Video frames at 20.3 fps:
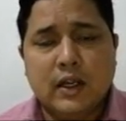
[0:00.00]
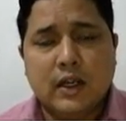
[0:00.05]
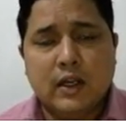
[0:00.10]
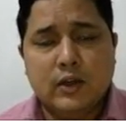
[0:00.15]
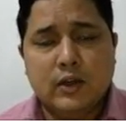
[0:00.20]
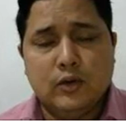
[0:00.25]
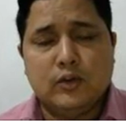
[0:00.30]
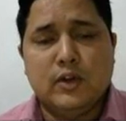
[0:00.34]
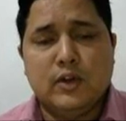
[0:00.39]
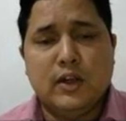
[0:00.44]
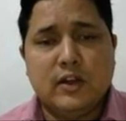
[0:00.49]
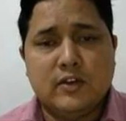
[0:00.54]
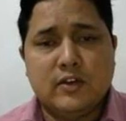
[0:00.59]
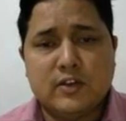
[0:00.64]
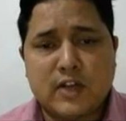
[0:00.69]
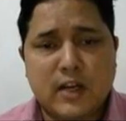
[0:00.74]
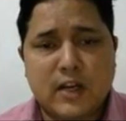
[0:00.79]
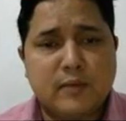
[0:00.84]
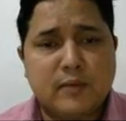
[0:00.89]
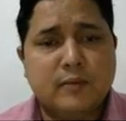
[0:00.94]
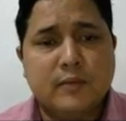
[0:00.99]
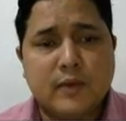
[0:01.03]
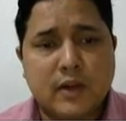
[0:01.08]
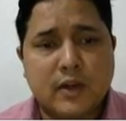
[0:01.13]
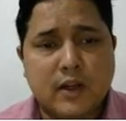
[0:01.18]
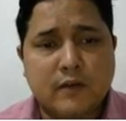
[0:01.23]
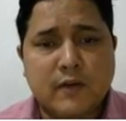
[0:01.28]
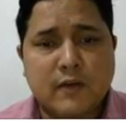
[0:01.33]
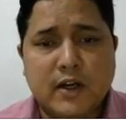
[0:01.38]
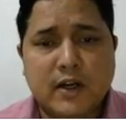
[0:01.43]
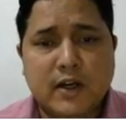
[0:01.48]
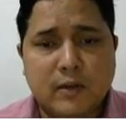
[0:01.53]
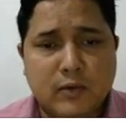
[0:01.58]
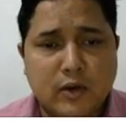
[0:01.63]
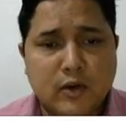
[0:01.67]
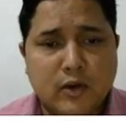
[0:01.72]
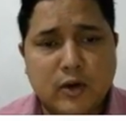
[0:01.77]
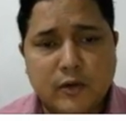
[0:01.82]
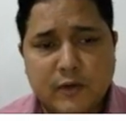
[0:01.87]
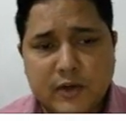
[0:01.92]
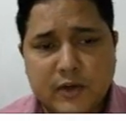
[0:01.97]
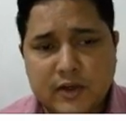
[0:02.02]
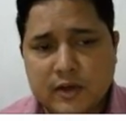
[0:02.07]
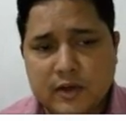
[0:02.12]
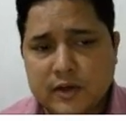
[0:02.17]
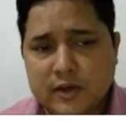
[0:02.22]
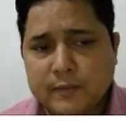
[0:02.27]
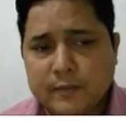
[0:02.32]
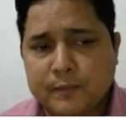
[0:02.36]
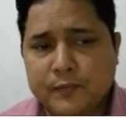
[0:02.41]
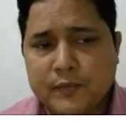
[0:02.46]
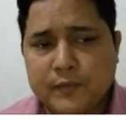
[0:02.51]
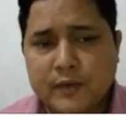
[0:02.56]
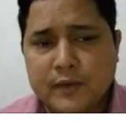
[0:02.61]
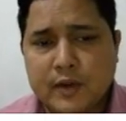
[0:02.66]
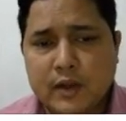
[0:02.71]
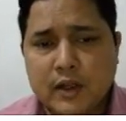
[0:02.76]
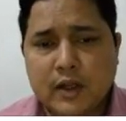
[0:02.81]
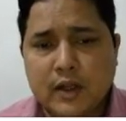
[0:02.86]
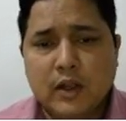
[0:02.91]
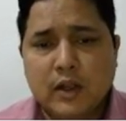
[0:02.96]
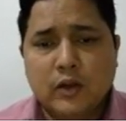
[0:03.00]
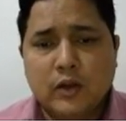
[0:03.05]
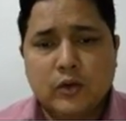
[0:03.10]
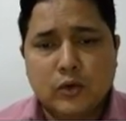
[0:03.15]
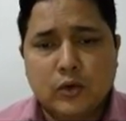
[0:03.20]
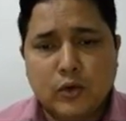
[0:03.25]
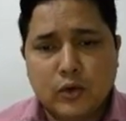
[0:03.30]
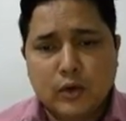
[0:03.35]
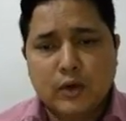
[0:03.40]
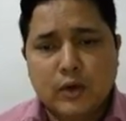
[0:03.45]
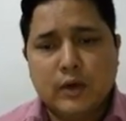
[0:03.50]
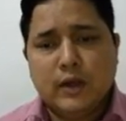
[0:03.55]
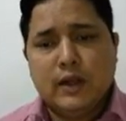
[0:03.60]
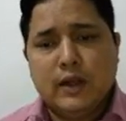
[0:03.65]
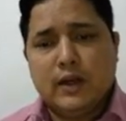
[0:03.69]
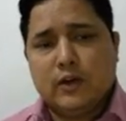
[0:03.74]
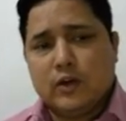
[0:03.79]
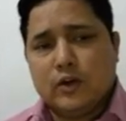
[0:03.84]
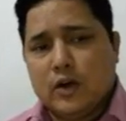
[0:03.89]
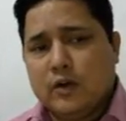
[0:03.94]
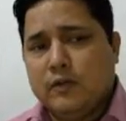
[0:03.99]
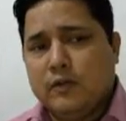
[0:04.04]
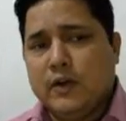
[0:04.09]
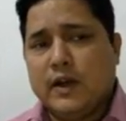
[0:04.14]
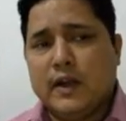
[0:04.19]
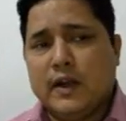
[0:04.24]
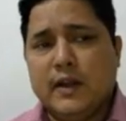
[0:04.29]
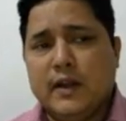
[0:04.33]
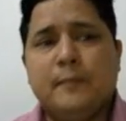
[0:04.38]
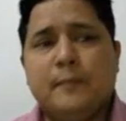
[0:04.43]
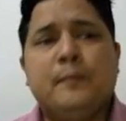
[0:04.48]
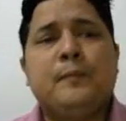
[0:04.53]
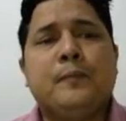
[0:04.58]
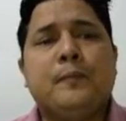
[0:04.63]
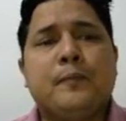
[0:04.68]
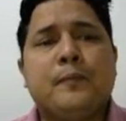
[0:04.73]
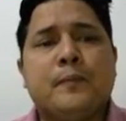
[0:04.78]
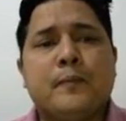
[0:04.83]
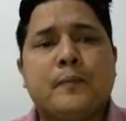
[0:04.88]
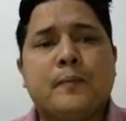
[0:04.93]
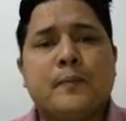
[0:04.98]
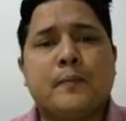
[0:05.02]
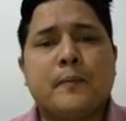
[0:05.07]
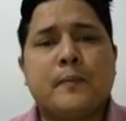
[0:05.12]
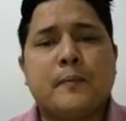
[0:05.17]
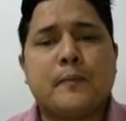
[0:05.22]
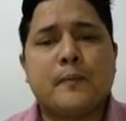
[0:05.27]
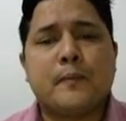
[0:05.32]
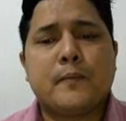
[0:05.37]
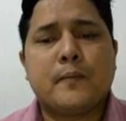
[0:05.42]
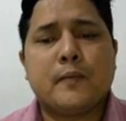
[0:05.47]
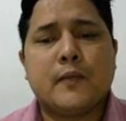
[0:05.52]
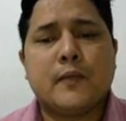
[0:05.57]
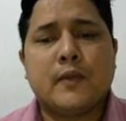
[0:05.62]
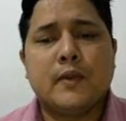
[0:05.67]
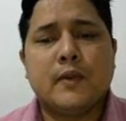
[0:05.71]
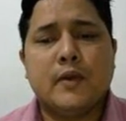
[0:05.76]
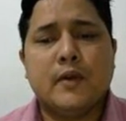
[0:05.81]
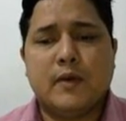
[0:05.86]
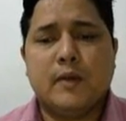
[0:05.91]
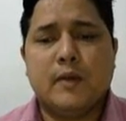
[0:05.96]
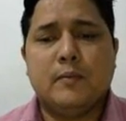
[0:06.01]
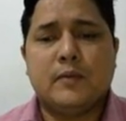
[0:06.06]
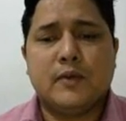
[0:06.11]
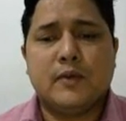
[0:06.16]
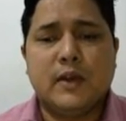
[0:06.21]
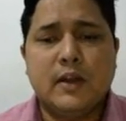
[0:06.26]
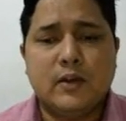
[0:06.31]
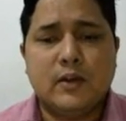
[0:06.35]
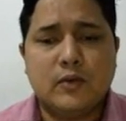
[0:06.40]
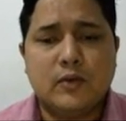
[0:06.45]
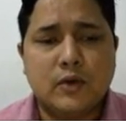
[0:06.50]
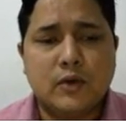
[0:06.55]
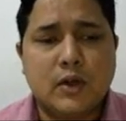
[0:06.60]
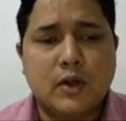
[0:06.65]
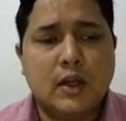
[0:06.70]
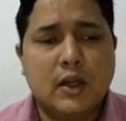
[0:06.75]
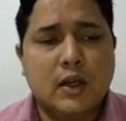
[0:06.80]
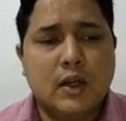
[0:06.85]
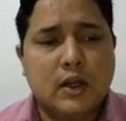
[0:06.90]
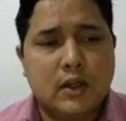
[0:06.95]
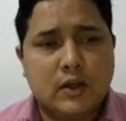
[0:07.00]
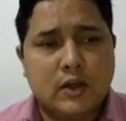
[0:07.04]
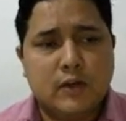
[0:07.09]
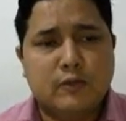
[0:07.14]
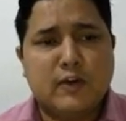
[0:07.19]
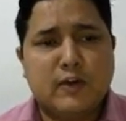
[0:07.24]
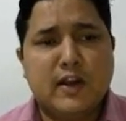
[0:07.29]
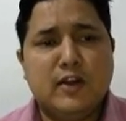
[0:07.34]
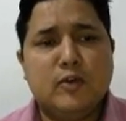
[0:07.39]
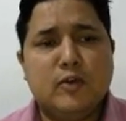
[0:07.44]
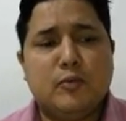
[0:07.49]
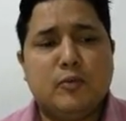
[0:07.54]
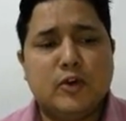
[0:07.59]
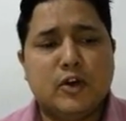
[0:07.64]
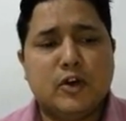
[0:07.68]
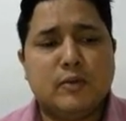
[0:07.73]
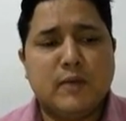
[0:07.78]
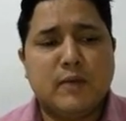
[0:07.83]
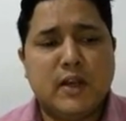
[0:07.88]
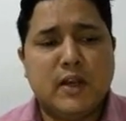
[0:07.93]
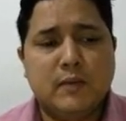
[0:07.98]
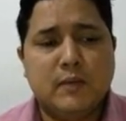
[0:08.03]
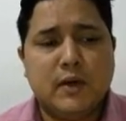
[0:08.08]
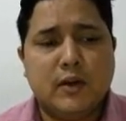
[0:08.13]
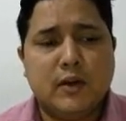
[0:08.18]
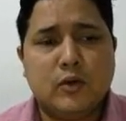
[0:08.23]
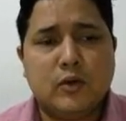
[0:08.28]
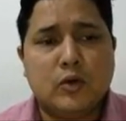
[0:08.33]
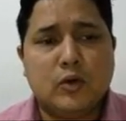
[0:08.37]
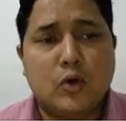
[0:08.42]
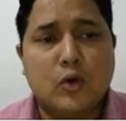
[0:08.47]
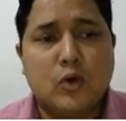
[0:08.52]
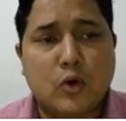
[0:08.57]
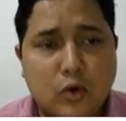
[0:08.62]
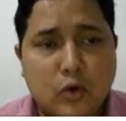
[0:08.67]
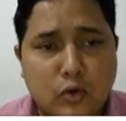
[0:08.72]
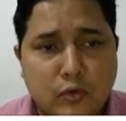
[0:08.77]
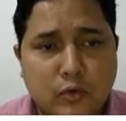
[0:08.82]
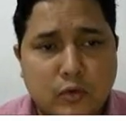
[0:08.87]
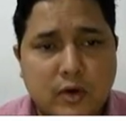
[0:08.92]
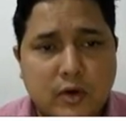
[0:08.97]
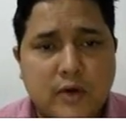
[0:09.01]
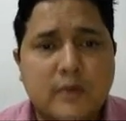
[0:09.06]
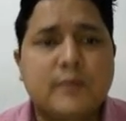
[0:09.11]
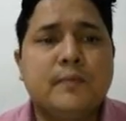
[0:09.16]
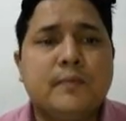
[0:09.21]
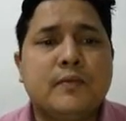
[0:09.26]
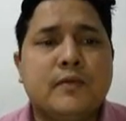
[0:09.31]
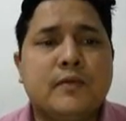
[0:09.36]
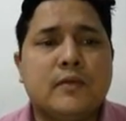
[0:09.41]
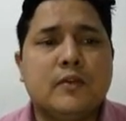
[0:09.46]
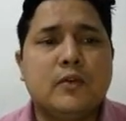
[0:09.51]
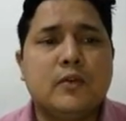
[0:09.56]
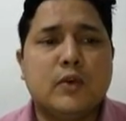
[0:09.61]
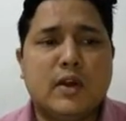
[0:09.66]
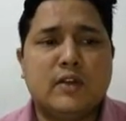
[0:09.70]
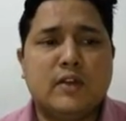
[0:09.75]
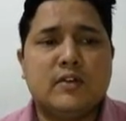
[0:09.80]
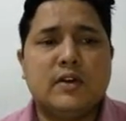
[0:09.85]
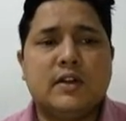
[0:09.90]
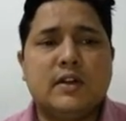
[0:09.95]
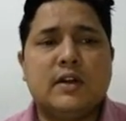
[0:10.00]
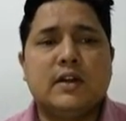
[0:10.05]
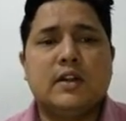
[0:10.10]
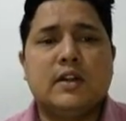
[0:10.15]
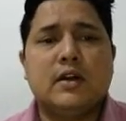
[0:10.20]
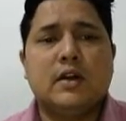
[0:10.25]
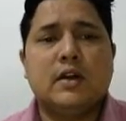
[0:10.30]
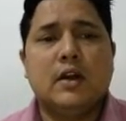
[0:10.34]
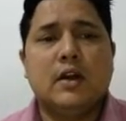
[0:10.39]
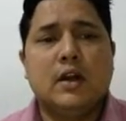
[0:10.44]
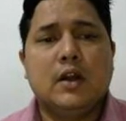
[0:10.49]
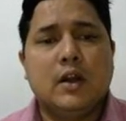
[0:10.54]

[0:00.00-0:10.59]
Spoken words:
using his time effectively and efficiently. So, in a short way again, if I am saying to define your project management in your own words, you can say that the